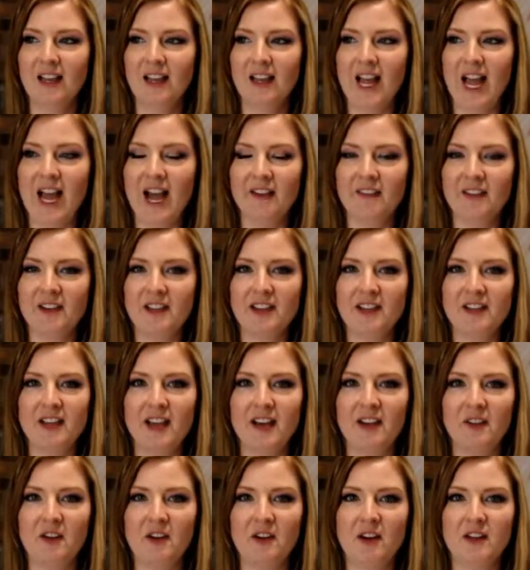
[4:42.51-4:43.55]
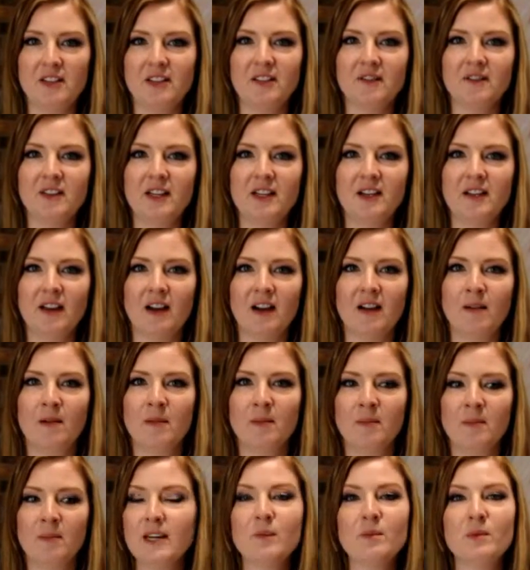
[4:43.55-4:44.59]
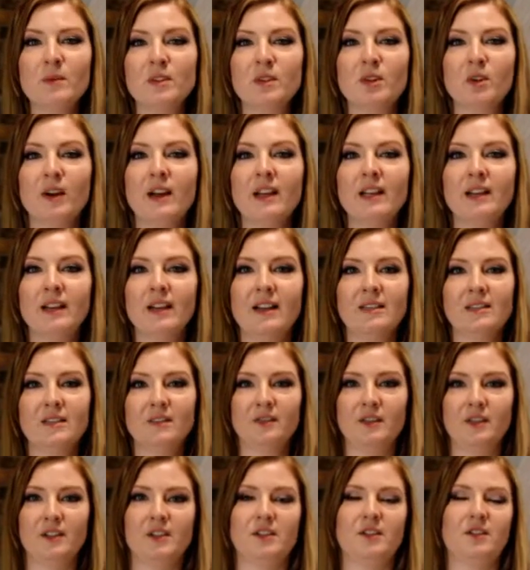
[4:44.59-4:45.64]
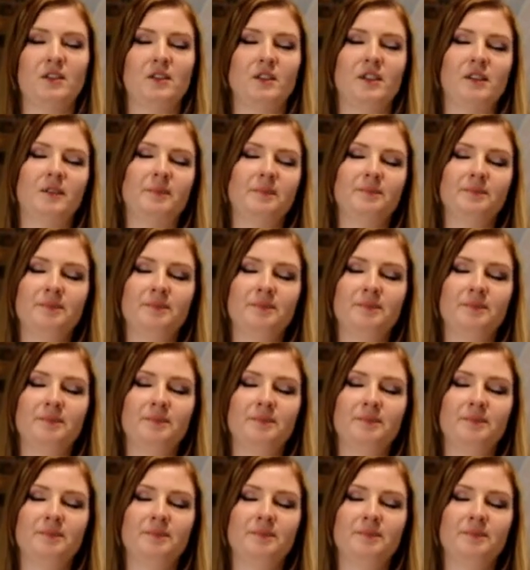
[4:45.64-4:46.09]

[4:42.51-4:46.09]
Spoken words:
having that loss of income, it was a great lesson for us to learn.